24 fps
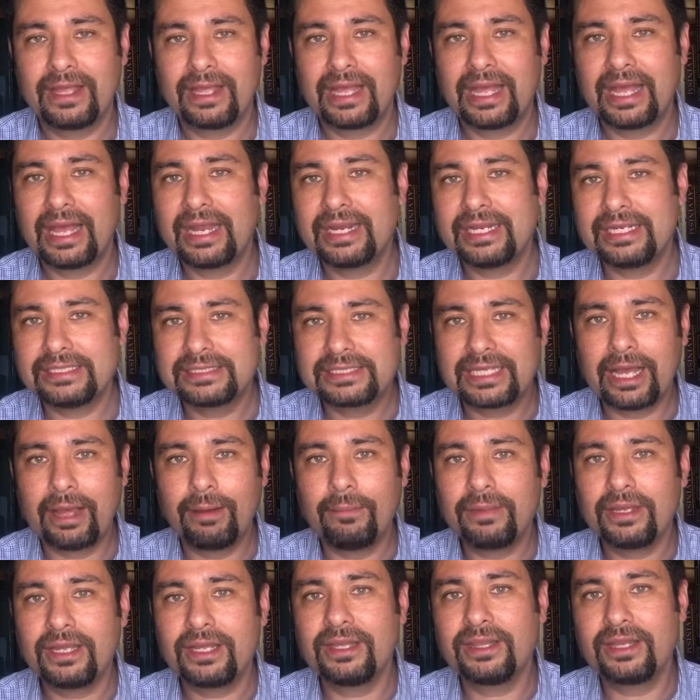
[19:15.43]
And he's
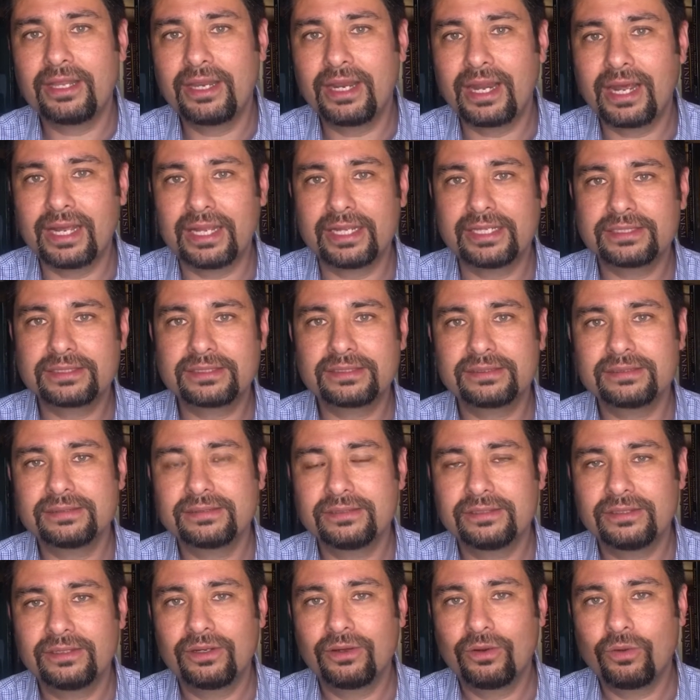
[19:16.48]
coming in the night.
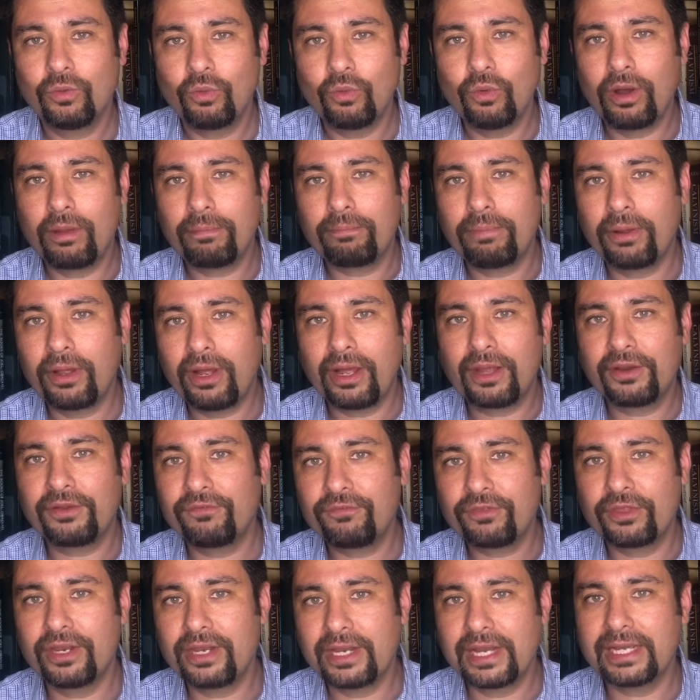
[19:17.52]
What part of
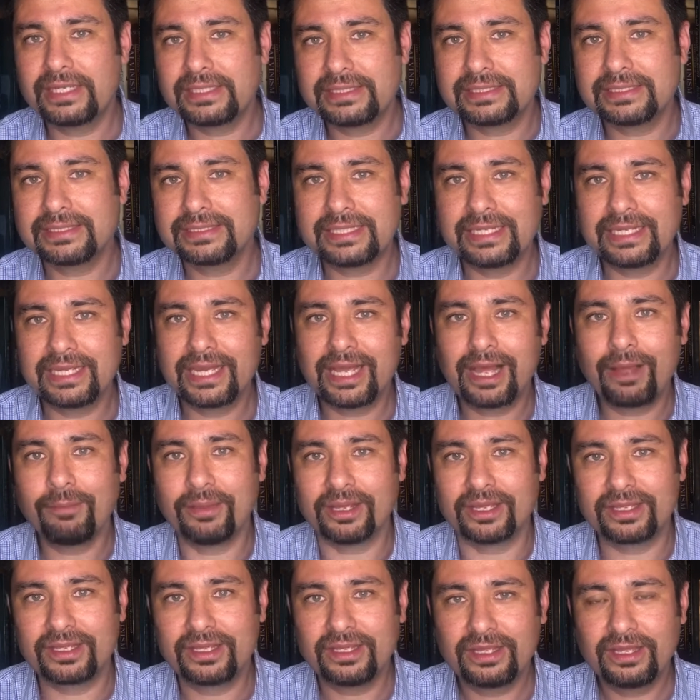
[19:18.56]
the night is he
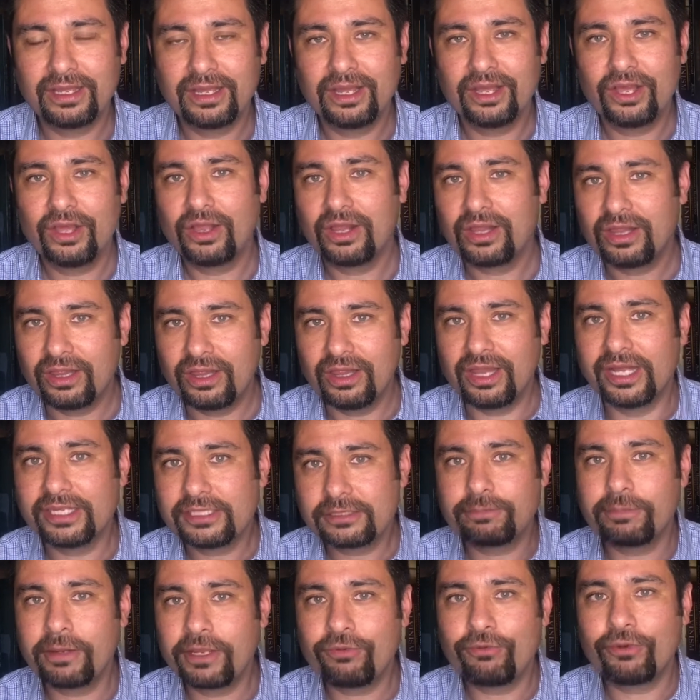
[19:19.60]
coming? Let's
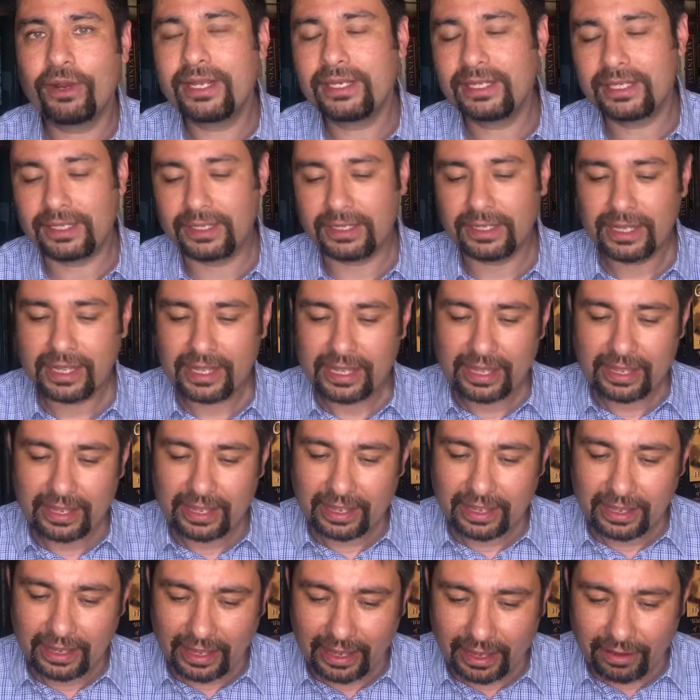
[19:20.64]
be ready.
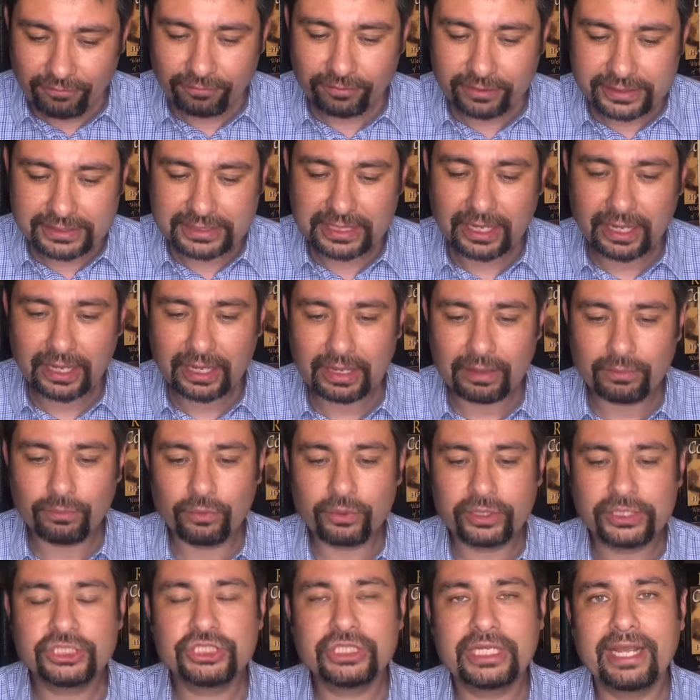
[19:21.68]
Every time
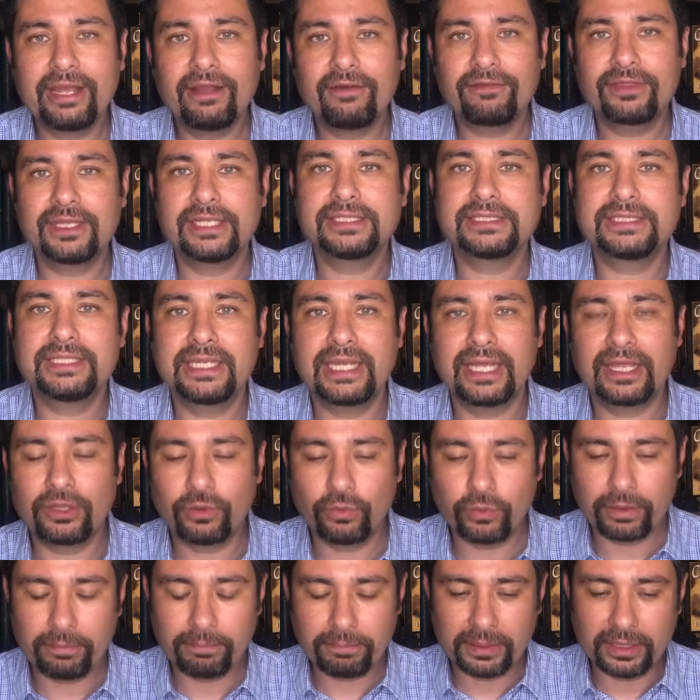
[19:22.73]
we share this together,
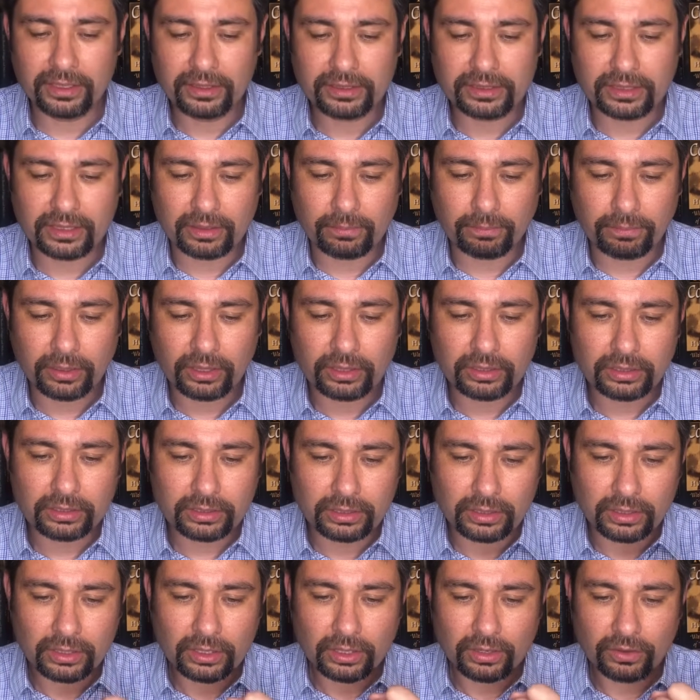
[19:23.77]
we build the bond
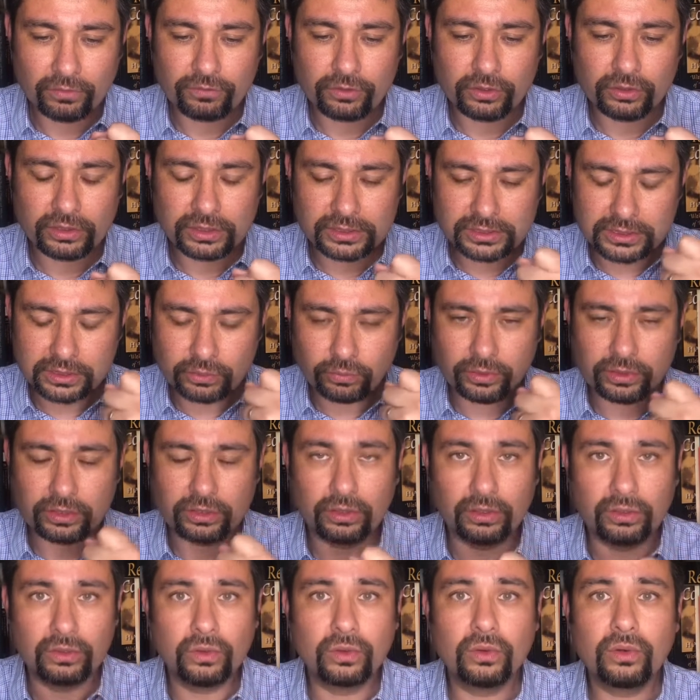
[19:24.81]
of unity with the
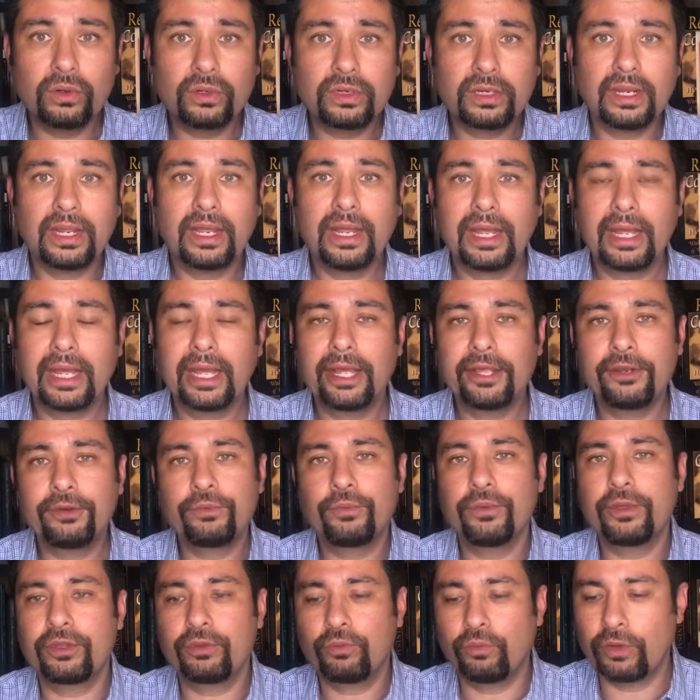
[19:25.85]
Lord and
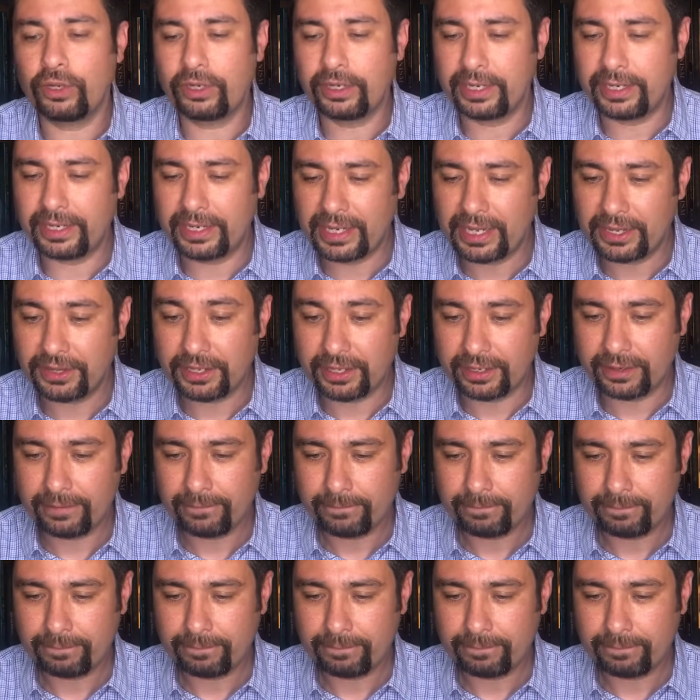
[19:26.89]
with one another.